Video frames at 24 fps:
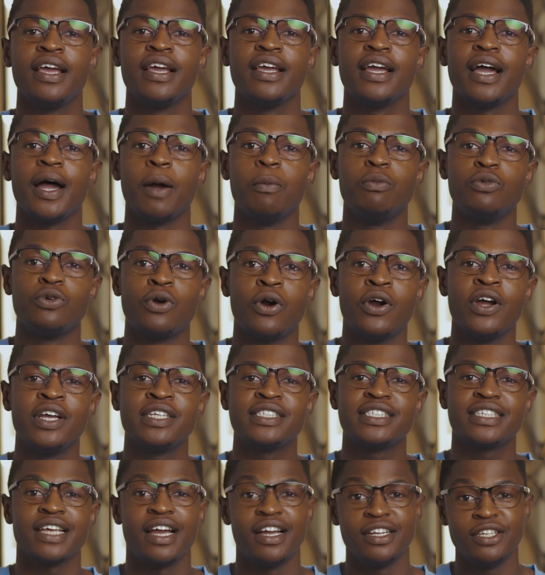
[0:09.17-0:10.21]
I'm
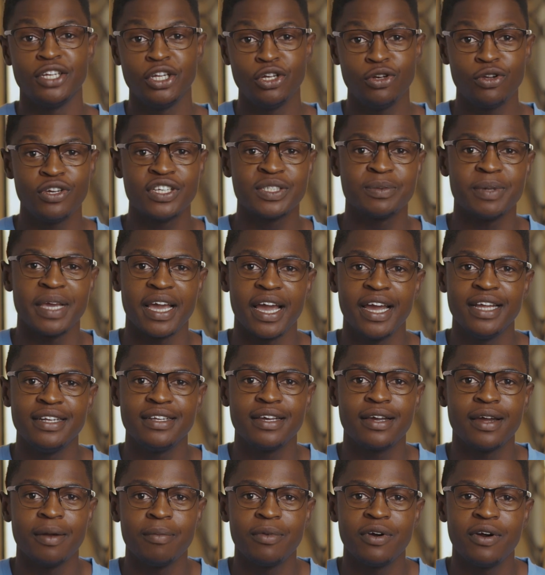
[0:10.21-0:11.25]
Royce and Nino is behind the
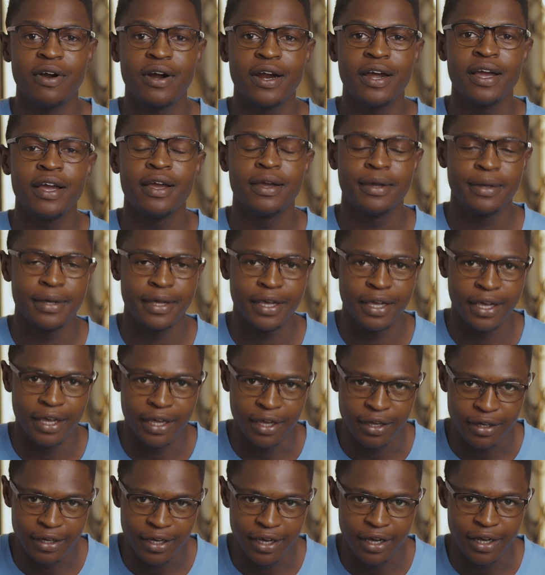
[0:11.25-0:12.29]
camera
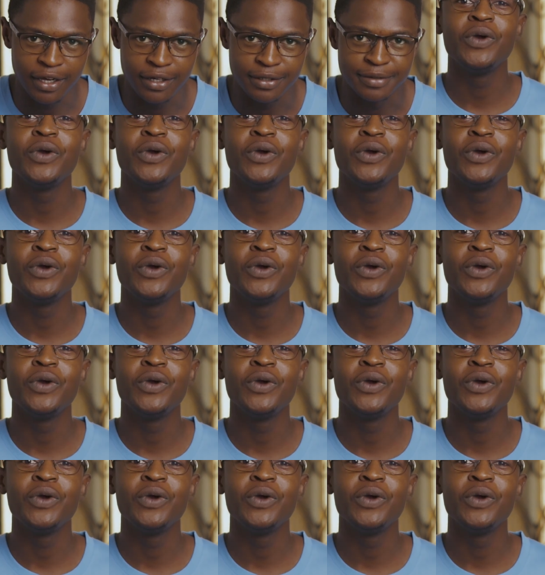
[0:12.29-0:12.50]
again.